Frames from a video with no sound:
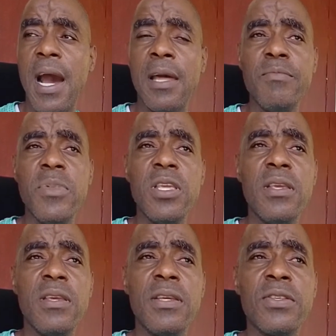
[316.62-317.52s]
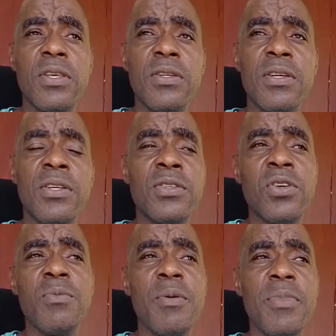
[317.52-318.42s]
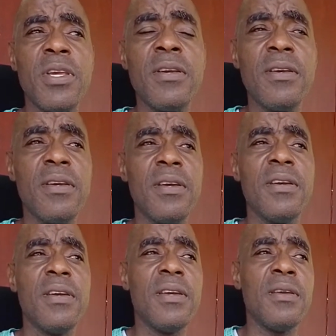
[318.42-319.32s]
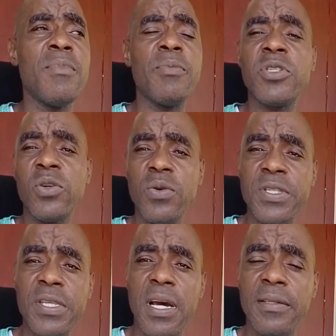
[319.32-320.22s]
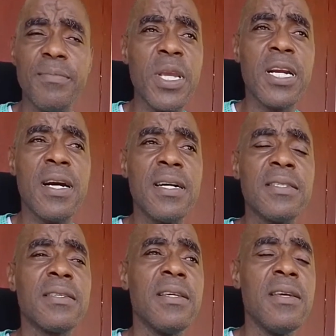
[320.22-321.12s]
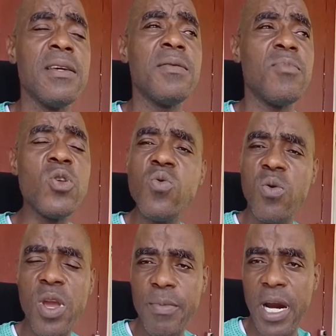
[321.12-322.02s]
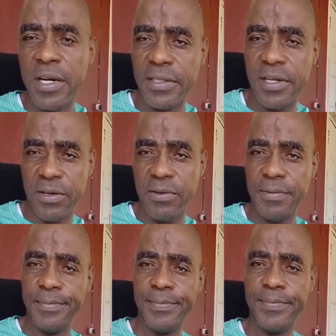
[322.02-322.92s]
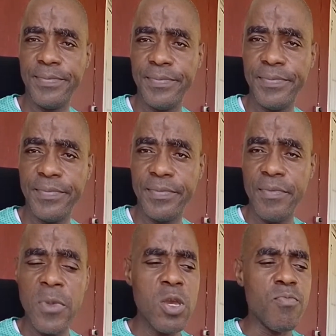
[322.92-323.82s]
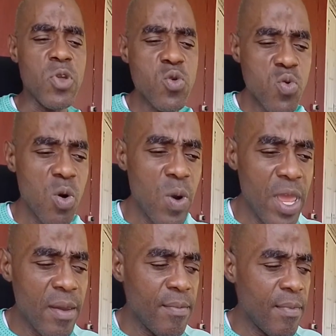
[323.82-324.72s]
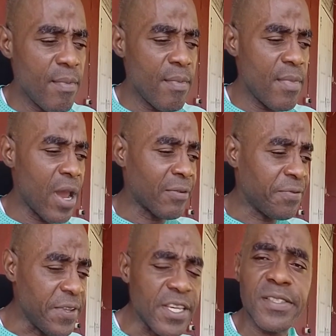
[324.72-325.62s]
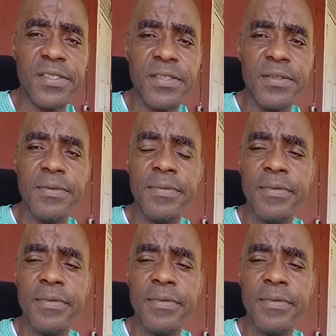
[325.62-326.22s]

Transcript: And me, it so make me so sad because I know where I undergo. I know where I face.